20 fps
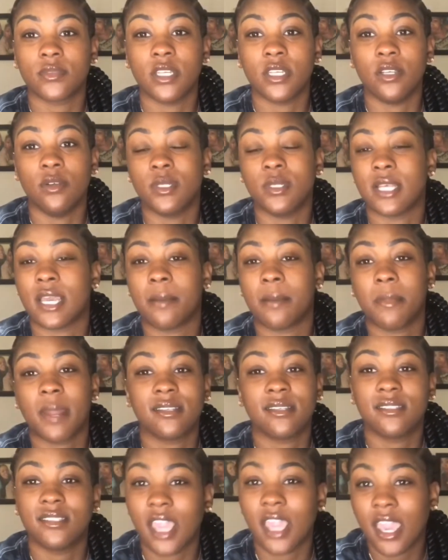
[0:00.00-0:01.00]
He was like, I'm
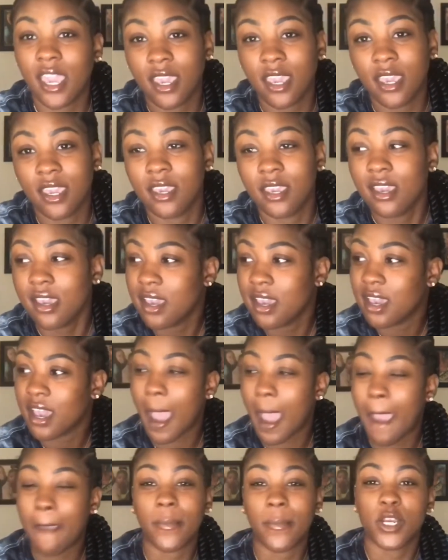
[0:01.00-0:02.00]
not saying
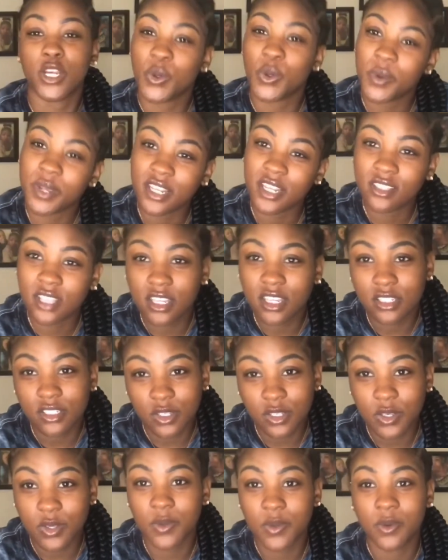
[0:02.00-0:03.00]
I'm gonna do anything
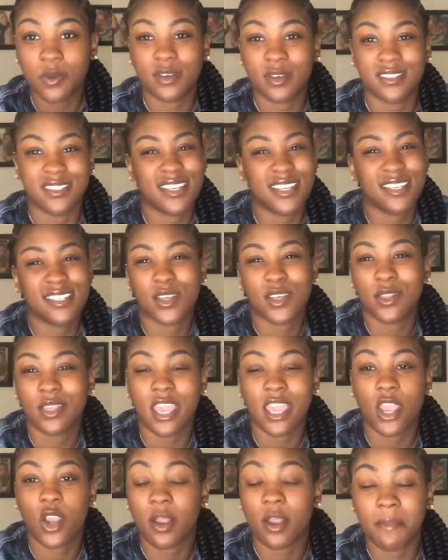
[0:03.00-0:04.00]
to you because that's
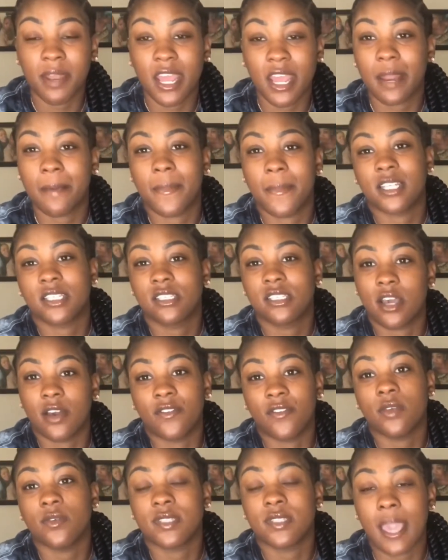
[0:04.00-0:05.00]
only incriminating
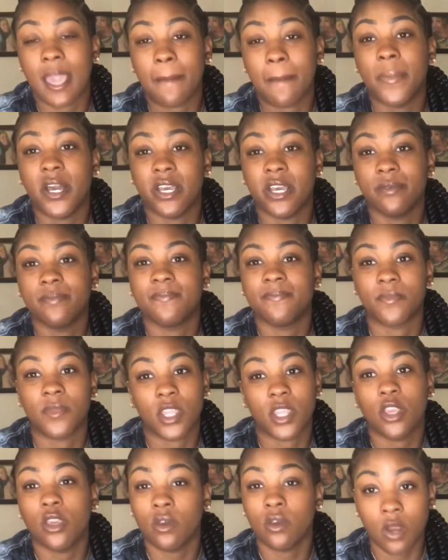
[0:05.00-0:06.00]
myself. He was like, but
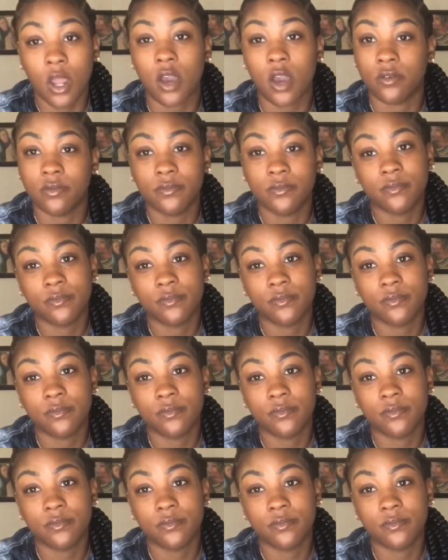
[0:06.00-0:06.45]
you'll know.